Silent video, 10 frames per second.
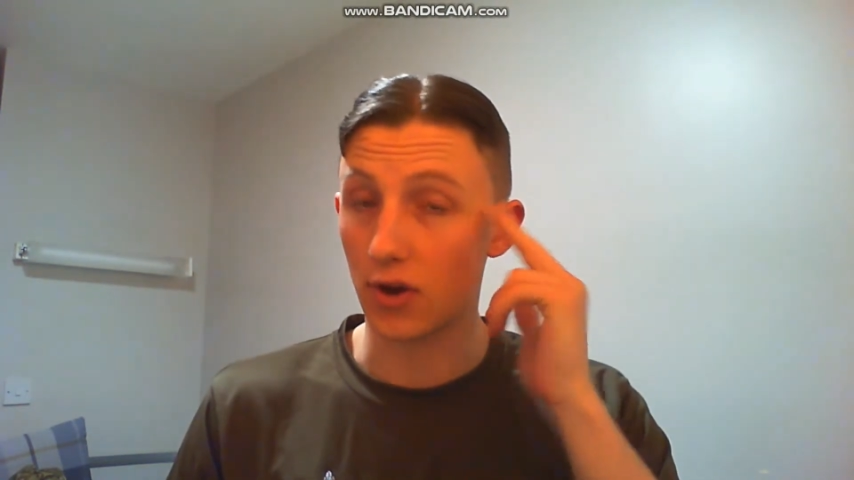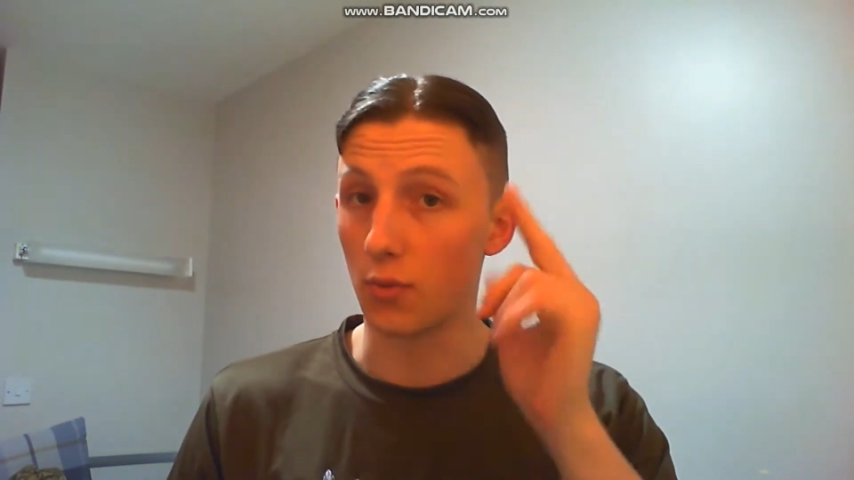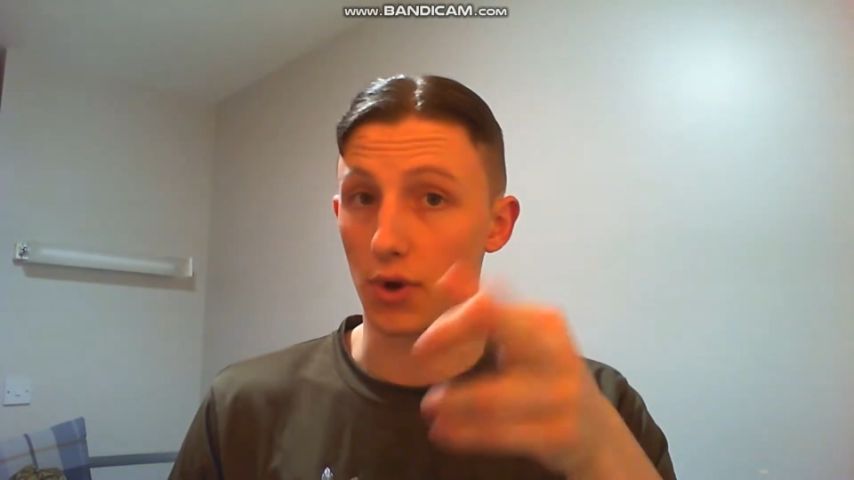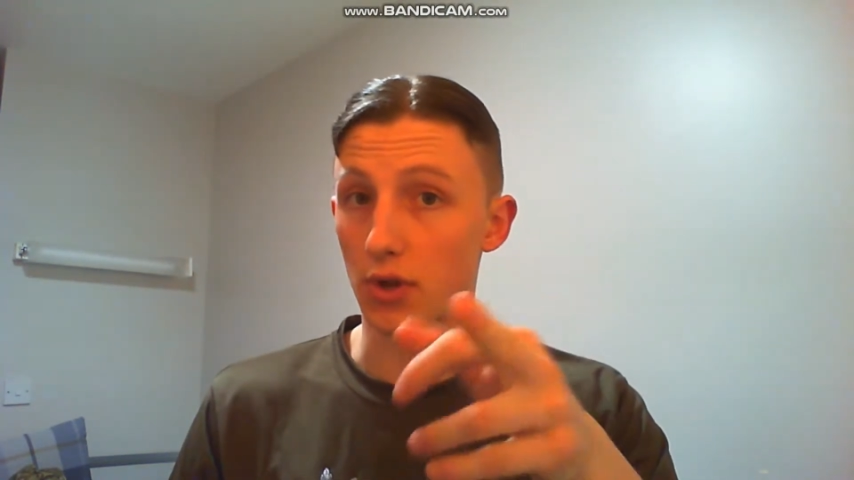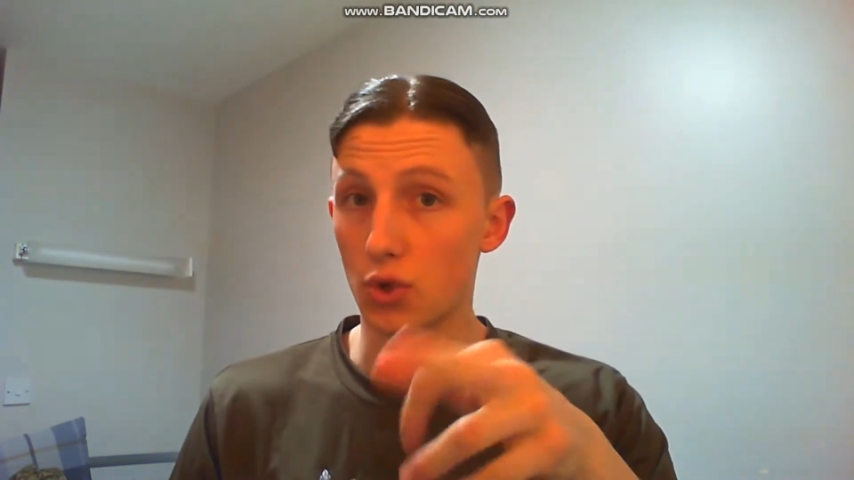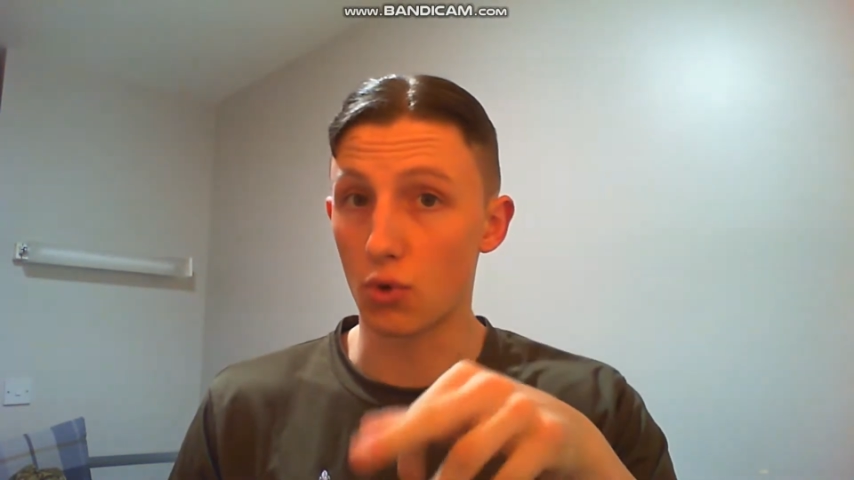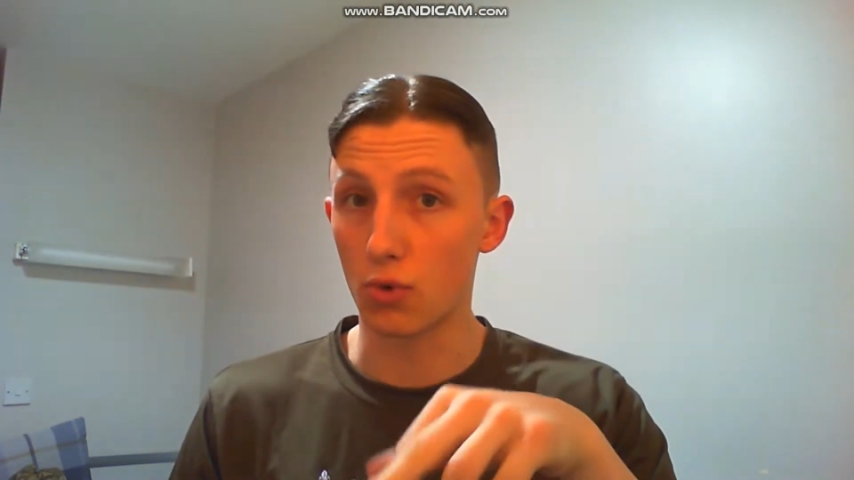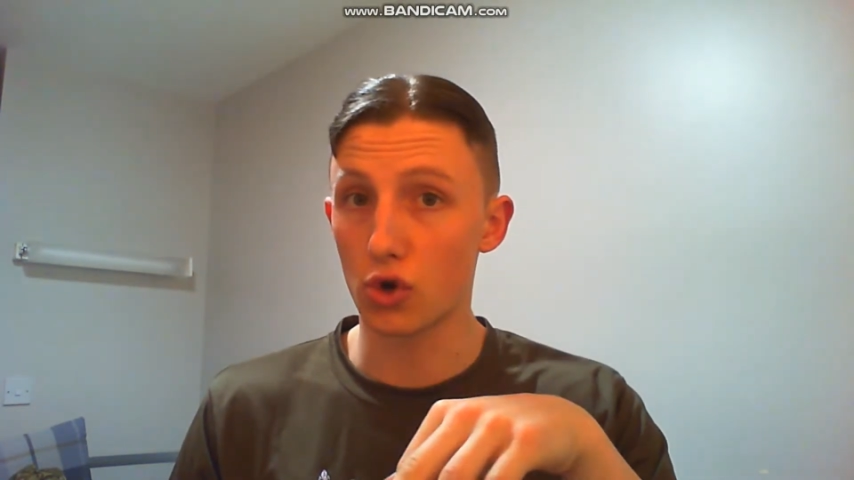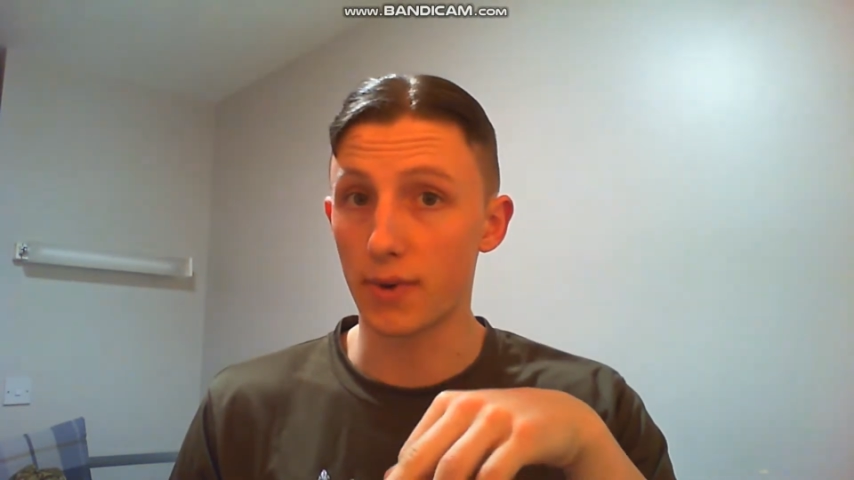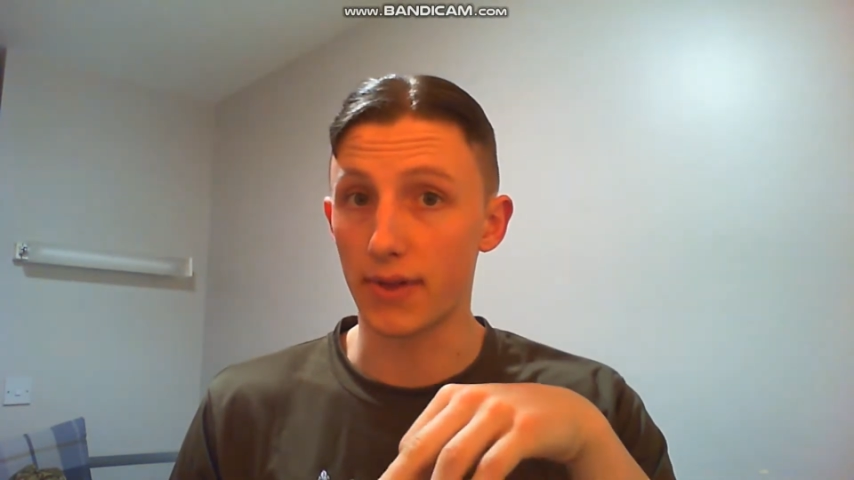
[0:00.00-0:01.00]
and we're going to talk
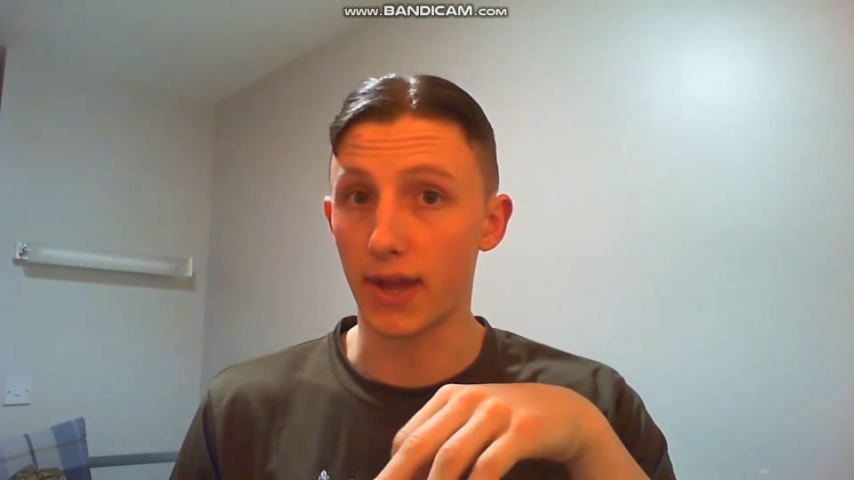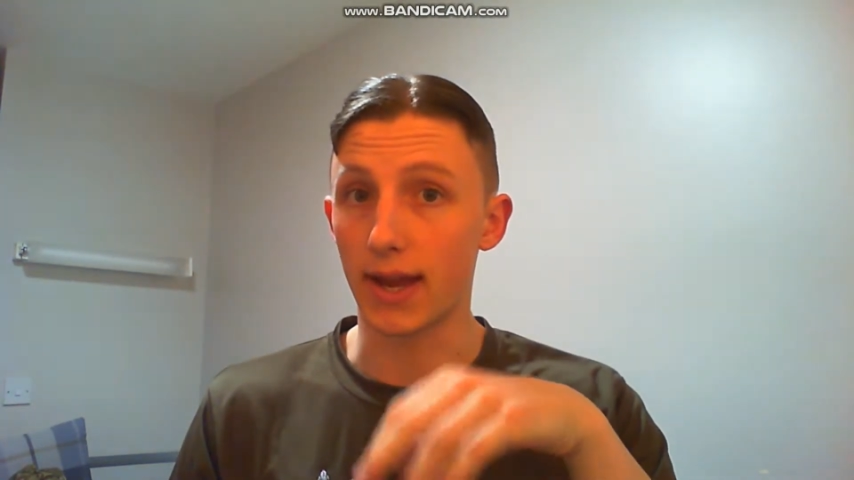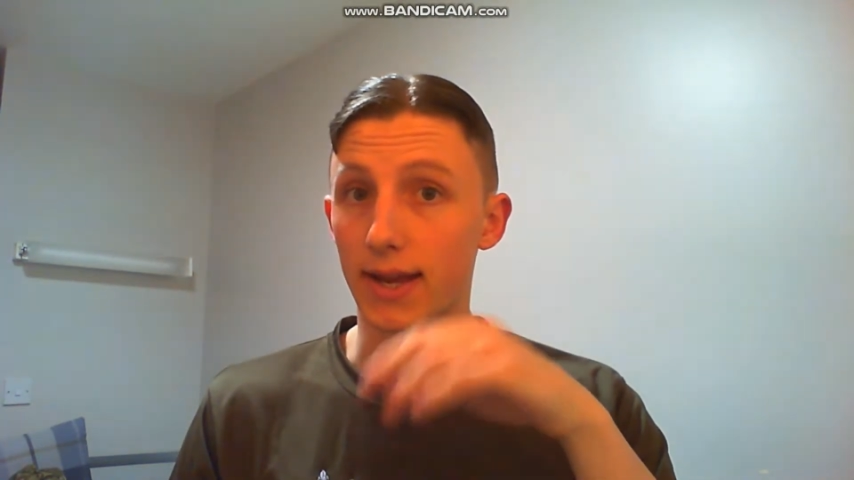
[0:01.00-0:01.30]
more about that